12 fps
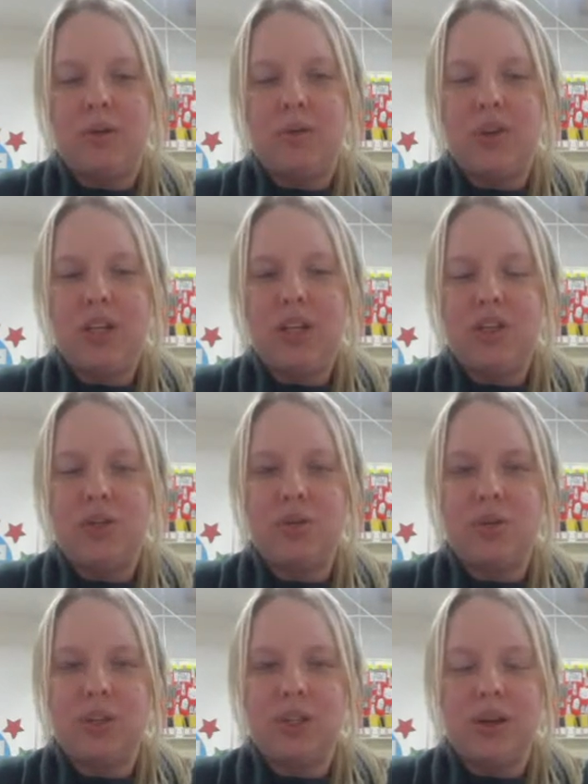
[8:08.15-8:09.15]
finished your
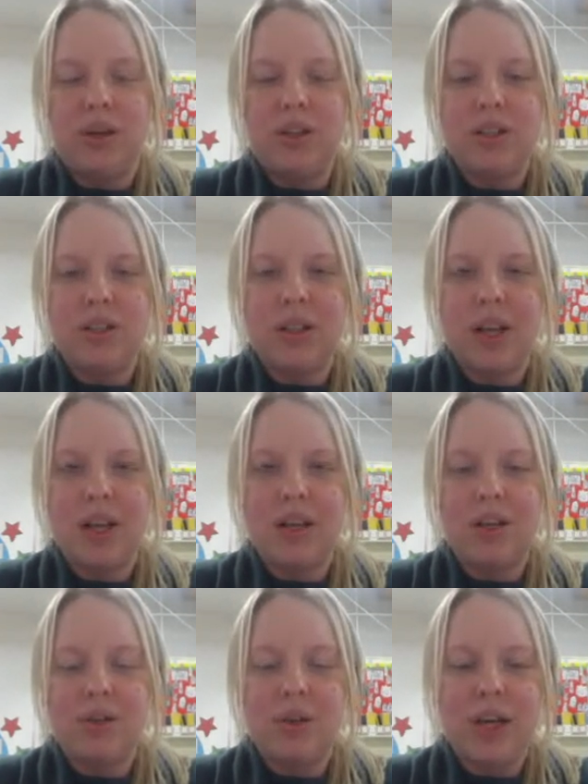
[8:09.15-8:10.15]
task, then
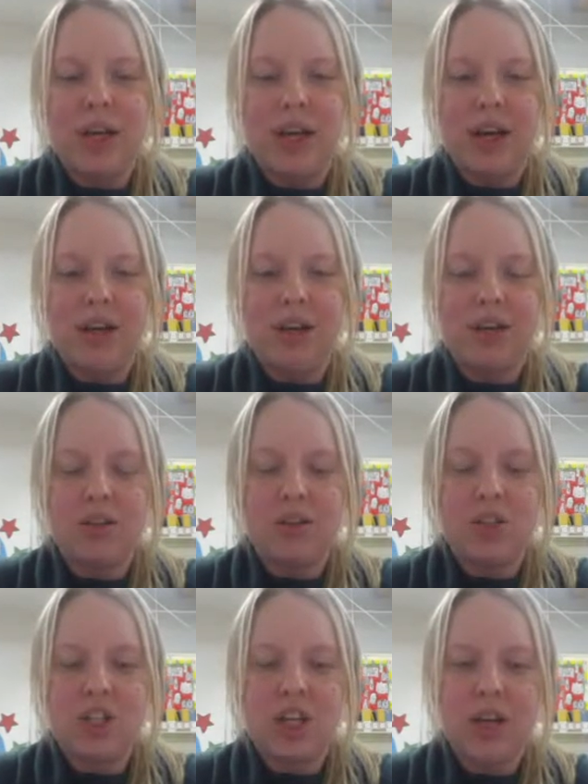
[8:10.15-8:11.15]
you can
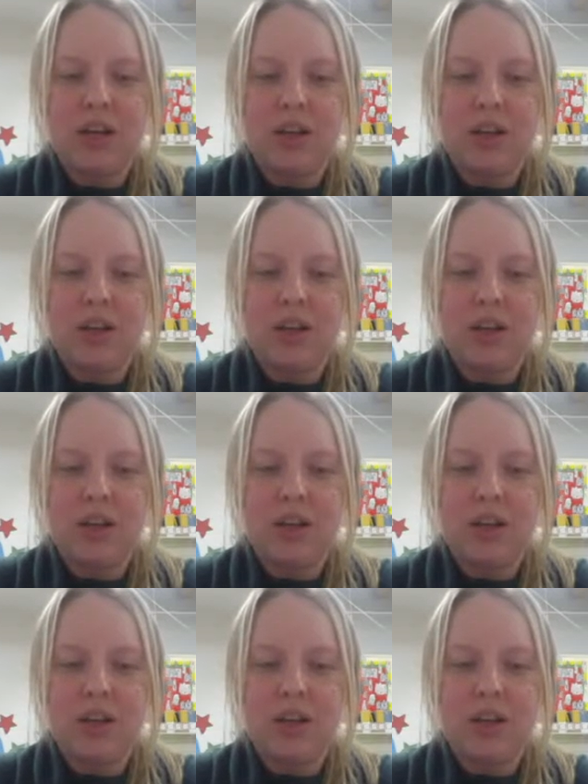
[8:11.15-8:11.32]
check